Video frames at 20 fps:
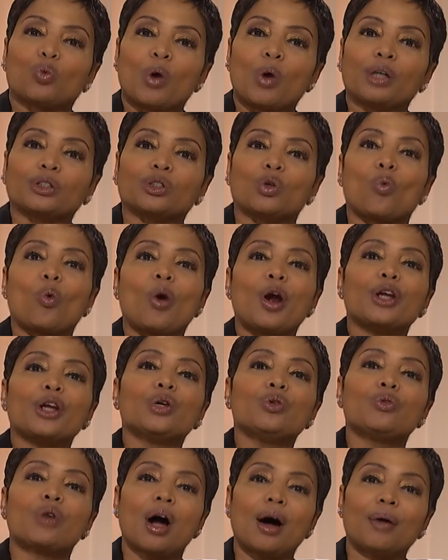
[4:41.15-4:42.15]
Weldon, where
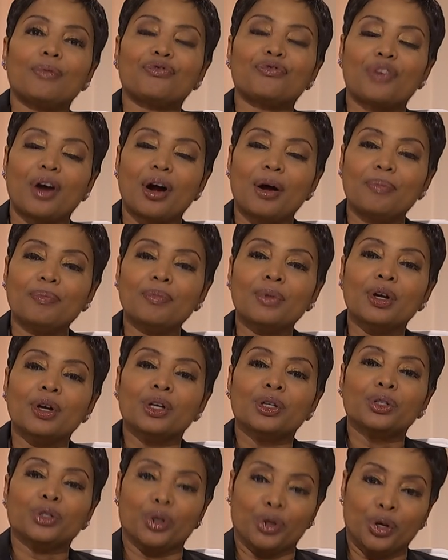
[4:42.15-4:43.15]
you come from,
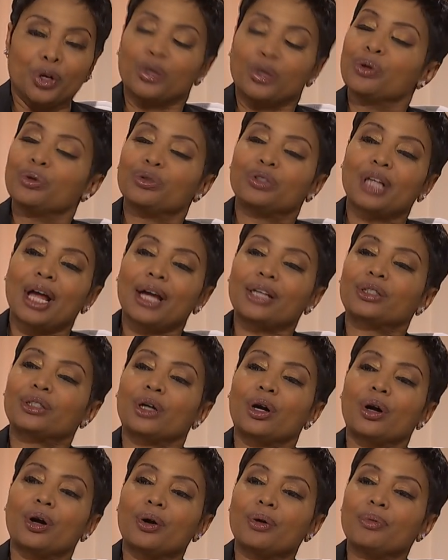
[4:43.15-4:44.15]
do you use that
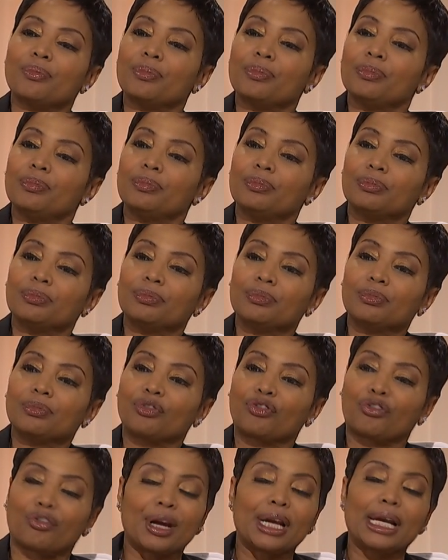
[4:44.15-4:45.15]
term
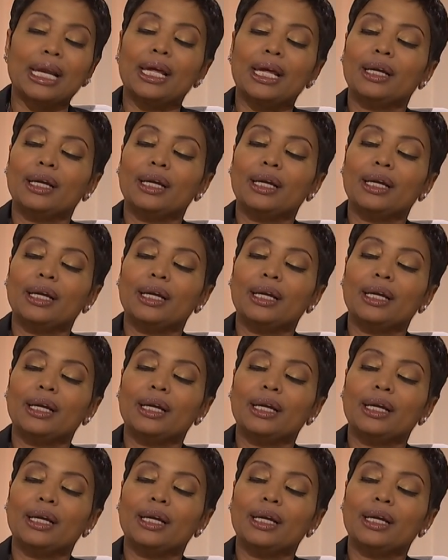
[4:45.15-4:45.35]
freely?